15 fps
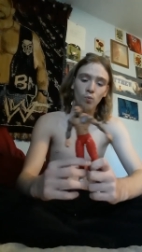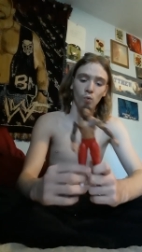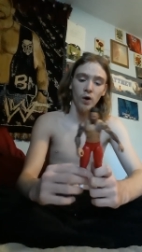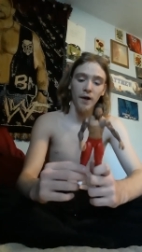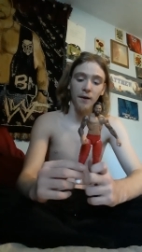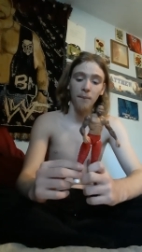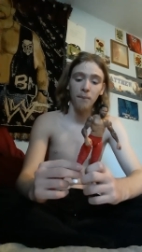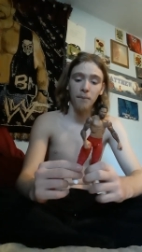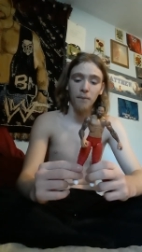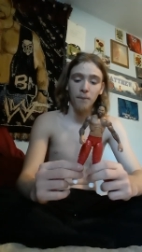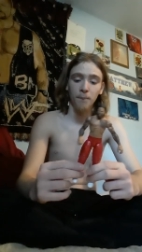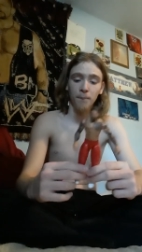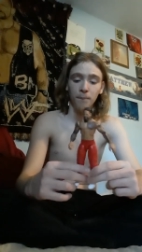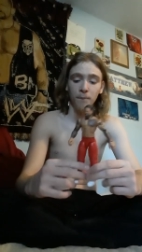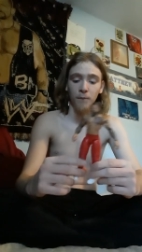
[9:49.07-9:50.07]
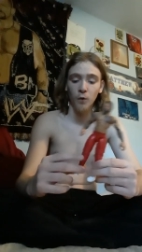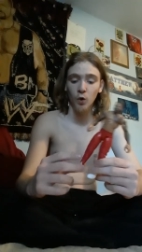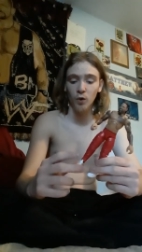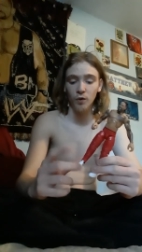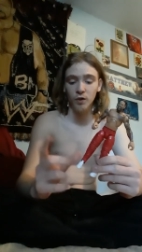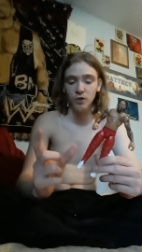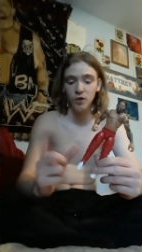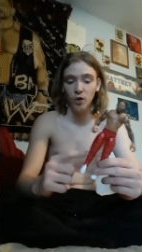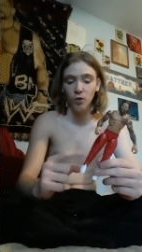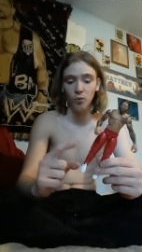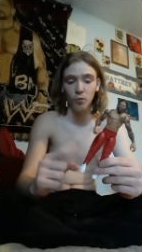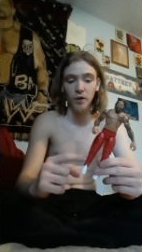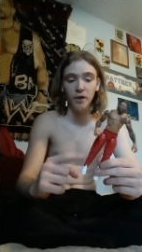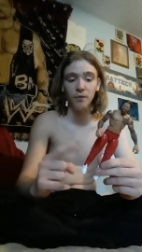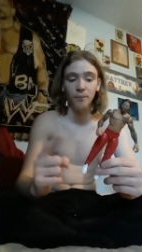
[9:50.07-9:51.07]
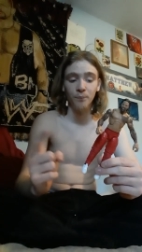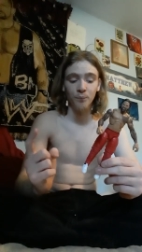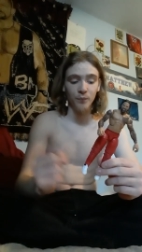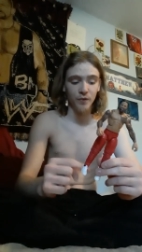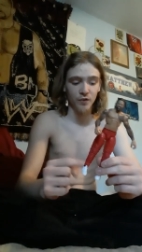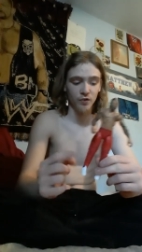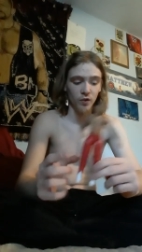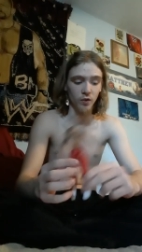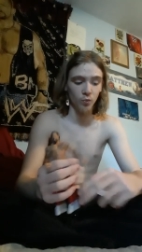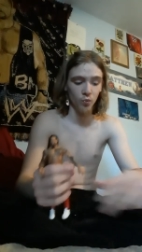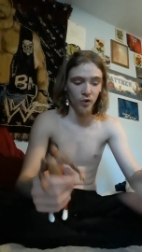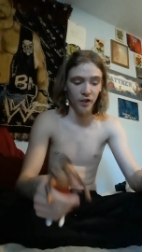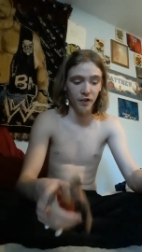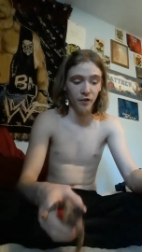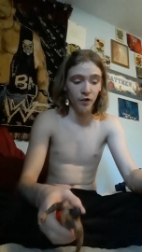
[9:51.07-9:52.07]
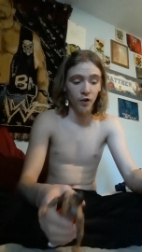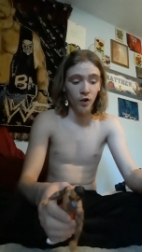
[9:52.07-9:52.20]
white, or solid red, solid white.